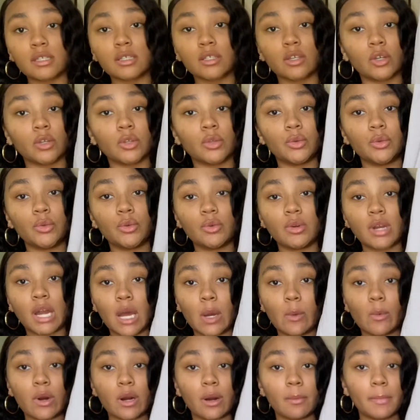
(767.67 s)
So you do
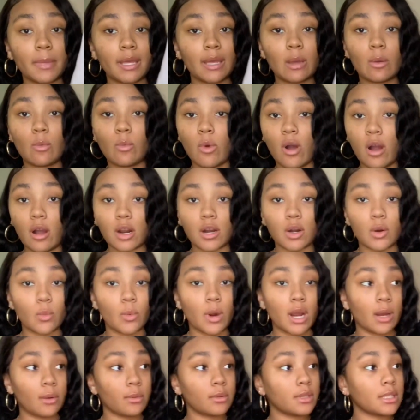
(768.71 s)
not wanna be walking
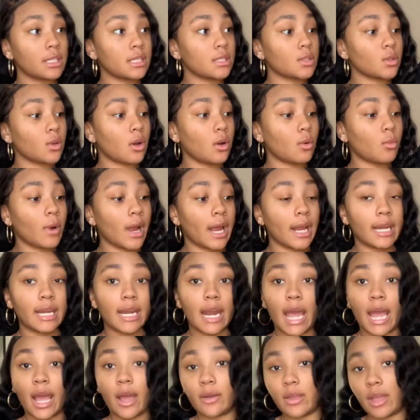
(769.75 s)
around with this on right
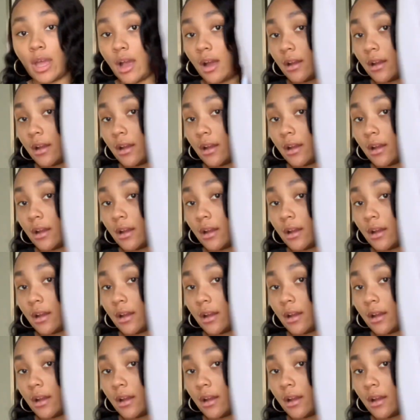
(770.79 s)
now, y'all.